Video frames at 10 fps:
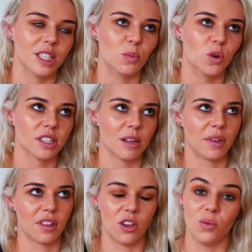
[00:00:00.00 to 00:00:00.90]
It's more
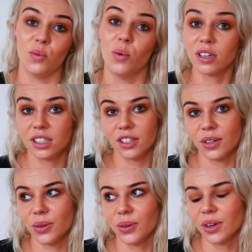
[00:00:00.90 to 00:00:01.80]
something that you want to
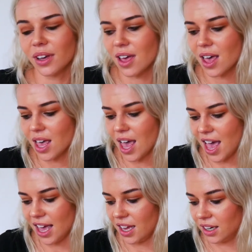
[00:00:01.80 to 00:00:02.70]
do,
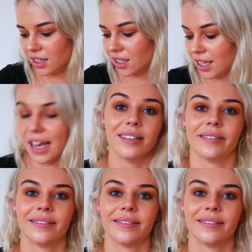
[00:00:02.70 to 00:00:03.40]
and yeah.